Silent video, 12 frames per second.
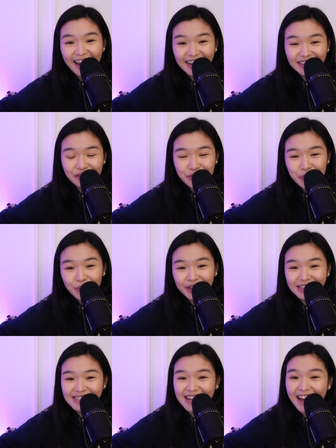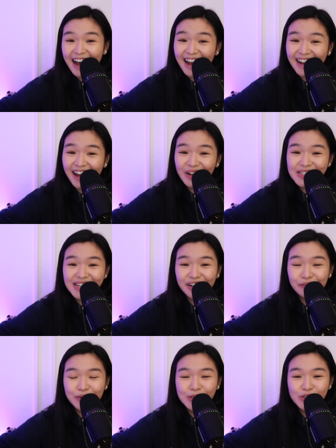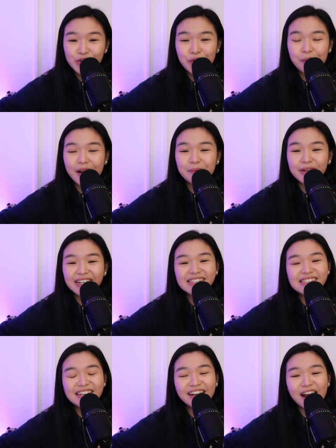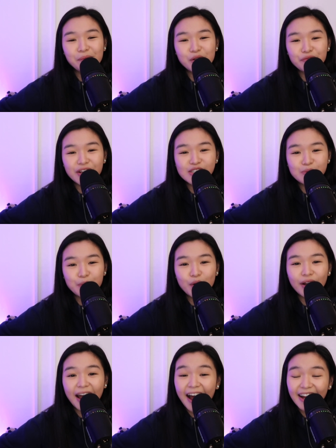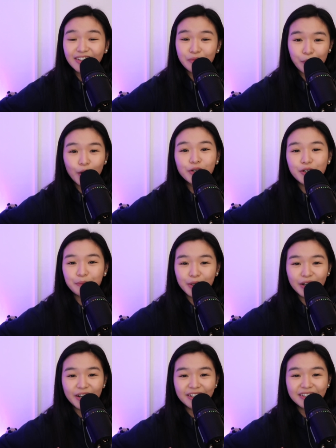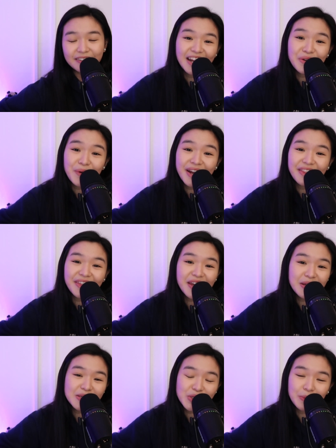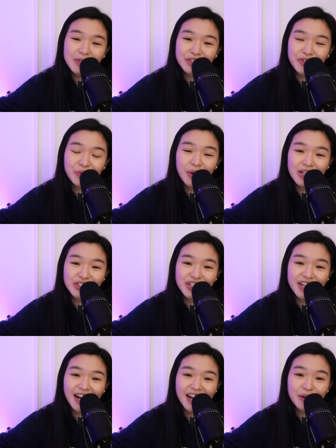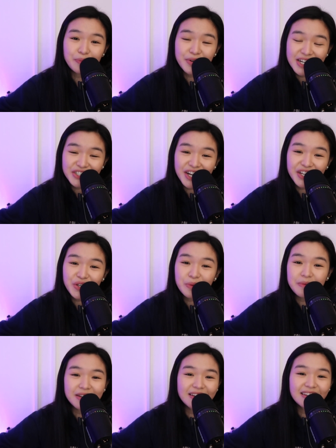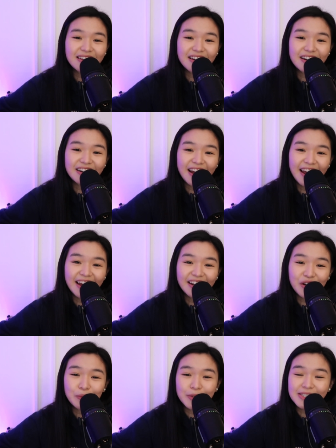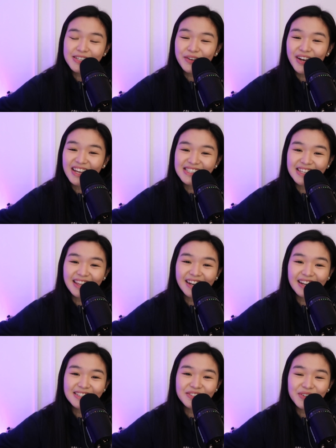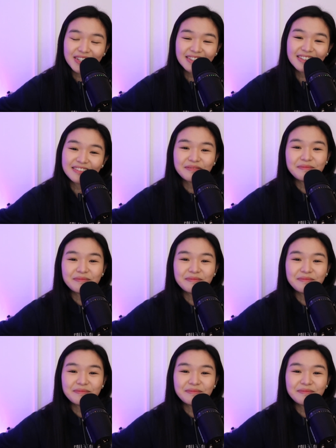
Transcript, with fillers: And if you want to say hi outside of YouTube, I'm on Instagram and Facebook at Modern Mulan. Anyway, thank you so much for watching. I appreciate you being here and I hope to see you guys in the next one.